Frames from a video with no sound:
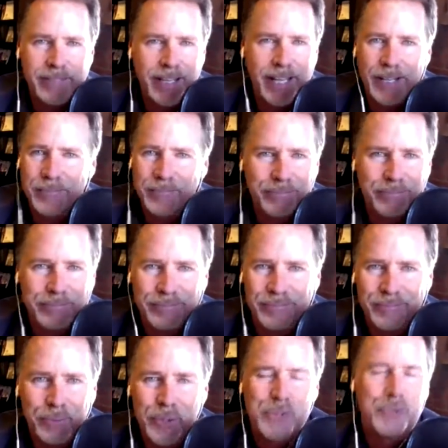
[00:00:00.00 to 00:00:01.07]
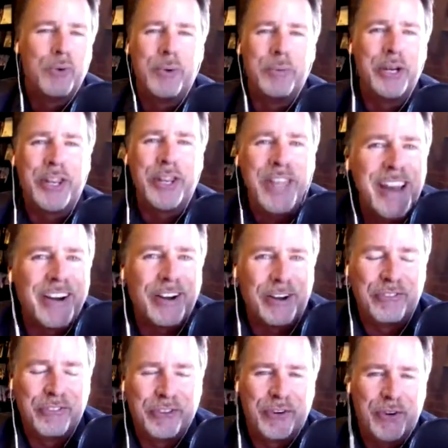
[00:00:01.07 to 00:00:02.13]
and was the Woman of the
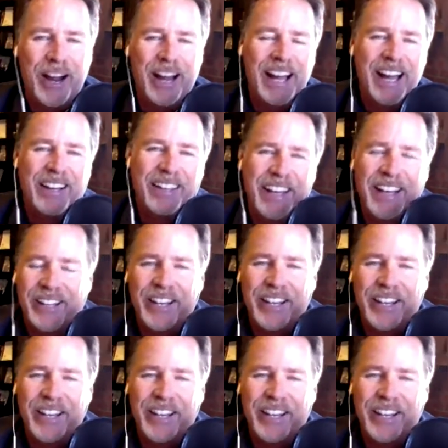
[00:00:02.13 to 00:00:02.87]
Year, for crying out.